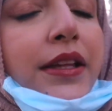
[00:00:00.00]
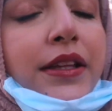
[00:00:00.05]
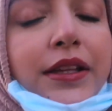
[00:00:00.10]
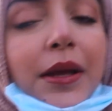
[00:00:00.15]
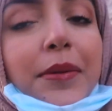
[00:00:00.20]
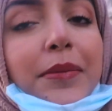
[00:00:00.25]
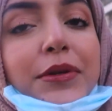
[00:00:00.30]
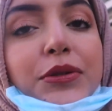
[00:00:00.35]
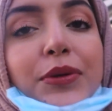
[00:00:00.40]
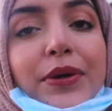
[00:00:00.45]

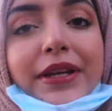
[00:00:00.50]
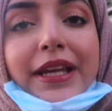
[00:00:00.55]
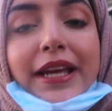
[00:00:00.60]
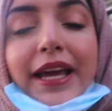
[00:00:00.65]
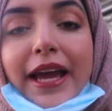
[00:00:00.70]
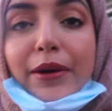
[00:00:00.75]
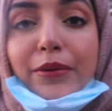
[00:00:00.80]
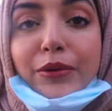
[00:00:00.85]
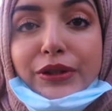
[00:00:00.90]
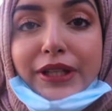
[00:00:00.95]
Number
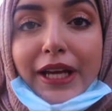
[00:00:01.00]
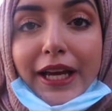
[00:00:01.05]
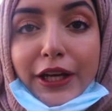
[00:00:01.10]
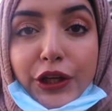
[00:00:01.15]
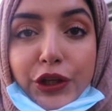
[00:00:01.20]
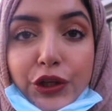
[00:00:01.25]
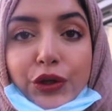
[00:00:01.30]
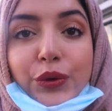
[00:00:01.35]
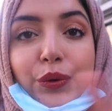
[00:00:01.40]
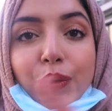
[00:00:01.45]
twenty-eight will
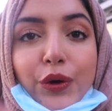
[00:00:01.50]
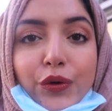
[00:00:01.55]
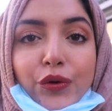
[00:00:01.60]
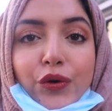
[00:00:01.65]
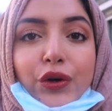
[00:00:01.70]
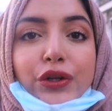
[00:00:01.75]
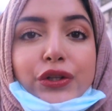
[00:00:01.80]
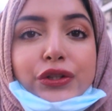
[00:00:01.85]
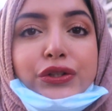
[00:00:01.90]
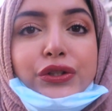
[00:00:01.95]
take you
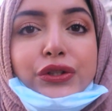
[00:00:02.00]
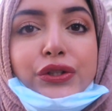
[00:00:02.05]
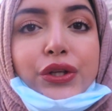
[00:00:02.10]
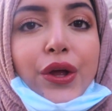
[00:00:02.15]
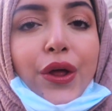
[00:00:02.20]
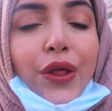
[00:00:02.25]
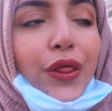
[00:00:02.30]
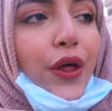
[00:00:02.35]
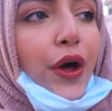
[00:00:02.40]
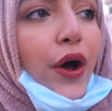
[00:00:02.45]
across
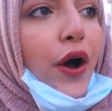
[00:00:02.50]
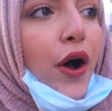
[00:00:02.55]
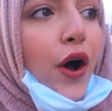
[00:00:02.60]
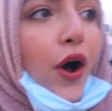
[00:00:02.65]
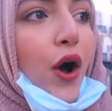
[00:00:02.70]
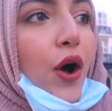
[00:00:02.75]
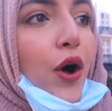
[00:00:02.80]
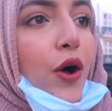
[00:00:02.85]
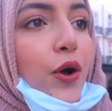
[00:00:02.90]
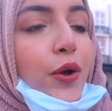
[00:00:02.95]
the
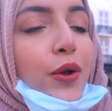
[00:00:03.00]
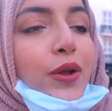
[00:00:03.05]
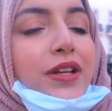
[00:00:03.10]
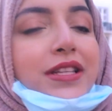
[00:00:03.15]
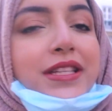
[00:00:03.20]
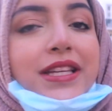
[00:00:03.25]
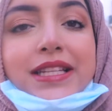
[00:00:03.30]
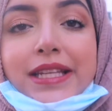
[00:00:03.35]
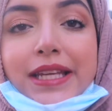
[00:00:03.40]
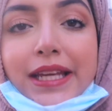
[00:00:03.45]
whole
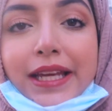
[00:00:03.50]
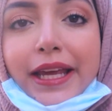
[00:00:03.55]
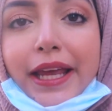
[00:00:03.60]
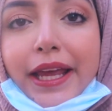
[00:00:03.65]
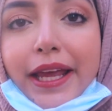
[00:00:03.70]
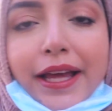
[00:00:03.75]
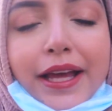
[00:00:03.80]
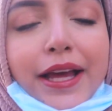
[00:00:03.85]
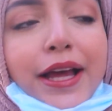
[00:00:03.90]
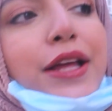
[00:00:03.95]

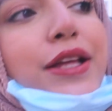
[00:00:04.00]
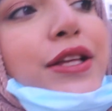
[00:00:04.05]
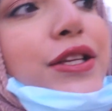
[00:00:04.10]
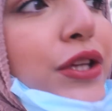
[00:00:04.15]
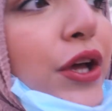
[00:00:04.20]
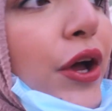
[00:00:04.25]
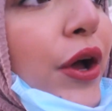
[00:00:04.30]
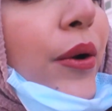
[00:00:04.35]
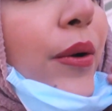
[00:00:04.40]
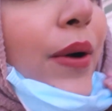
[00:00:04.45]
city.
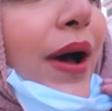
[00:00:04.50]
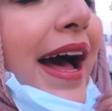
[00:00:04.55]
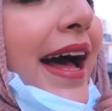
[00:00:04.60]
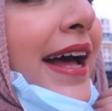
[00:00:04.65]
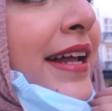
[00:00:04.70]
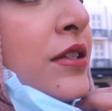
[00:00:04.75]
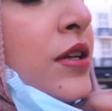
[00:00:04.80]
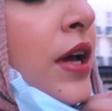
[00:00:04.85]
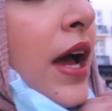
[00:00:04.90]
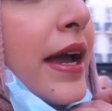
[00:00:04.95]
So,
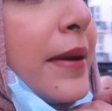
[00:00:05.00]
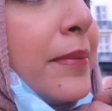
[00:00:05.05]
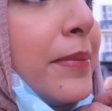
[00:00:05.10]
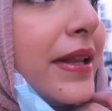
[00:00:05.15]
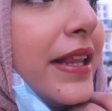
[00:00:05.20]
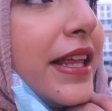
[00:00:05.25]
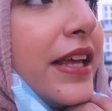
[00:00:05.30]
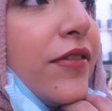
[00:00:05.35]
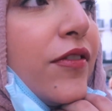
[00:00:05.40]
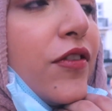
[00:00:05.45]
and I
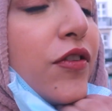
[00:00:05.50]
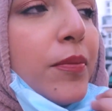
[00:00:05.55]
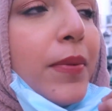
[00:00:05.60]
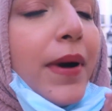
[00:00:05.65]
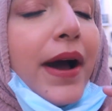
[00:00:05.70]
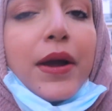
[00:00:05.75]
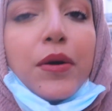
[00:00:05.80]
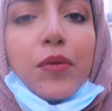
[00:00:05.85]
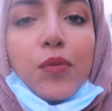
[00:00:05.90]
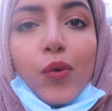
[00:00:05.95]
believe if you
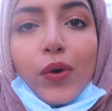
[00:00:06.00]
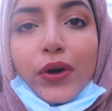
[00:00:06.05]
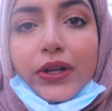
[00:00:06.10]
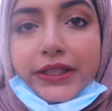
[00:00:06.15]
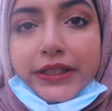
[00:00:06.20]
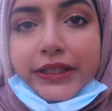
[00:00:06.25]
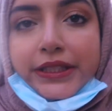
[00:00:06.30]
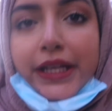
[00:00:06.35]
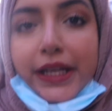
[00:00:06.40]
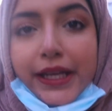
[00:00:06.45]
buy
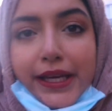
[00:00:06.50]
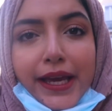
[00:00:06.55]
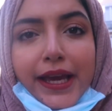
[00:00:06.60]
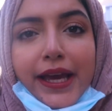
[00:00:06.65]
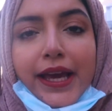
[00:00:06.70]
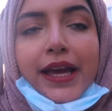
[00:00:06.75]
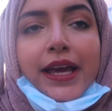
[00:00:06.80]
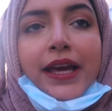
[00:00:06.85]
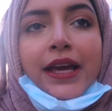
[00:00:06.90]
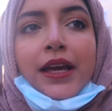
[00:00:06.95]
one
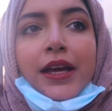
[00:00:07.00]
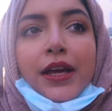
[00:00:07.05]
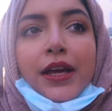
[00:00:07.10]
ticket,